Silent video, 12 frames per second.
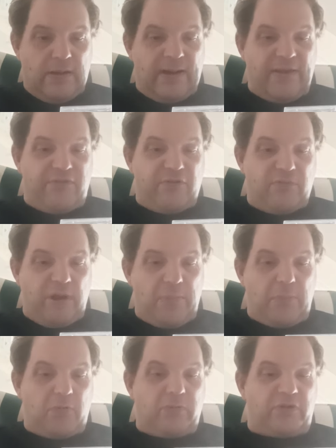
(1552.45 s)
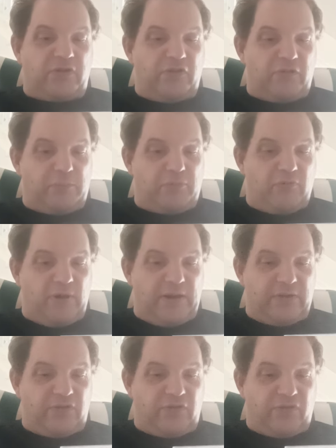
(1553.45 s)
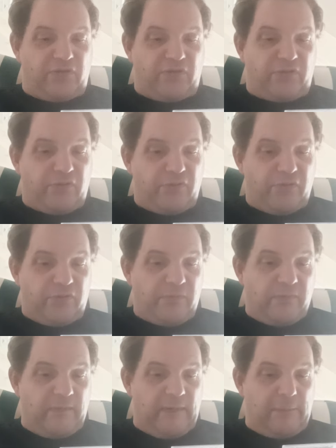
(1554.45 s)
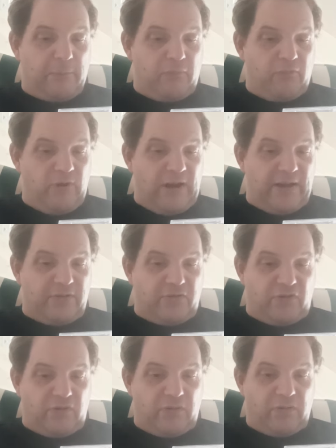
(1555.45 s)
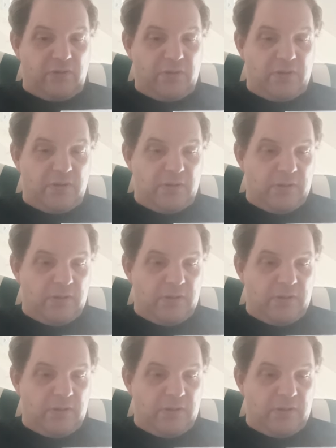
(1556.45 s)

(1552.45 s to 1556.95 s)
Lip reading: Leather Rebel, which is brilliant. Brilliant song.